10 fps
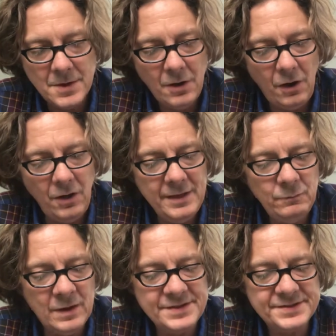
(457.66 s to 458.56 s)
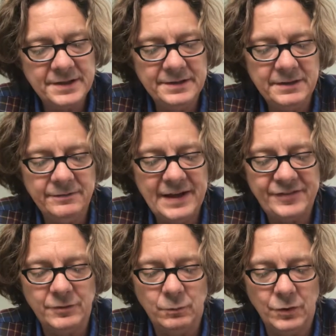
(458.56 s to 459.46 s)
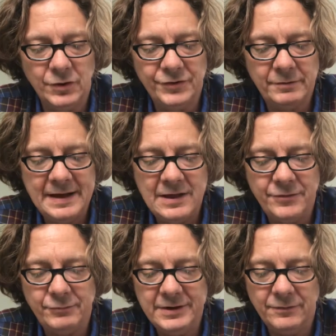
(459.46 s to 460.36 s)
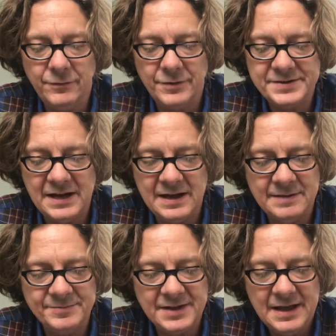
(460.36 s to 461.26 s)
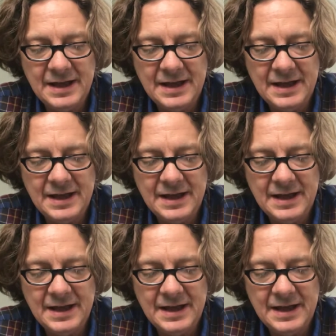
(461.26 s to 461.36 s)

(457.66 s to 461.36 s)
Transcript: All at once the little vessel whirled around 3 or 4 times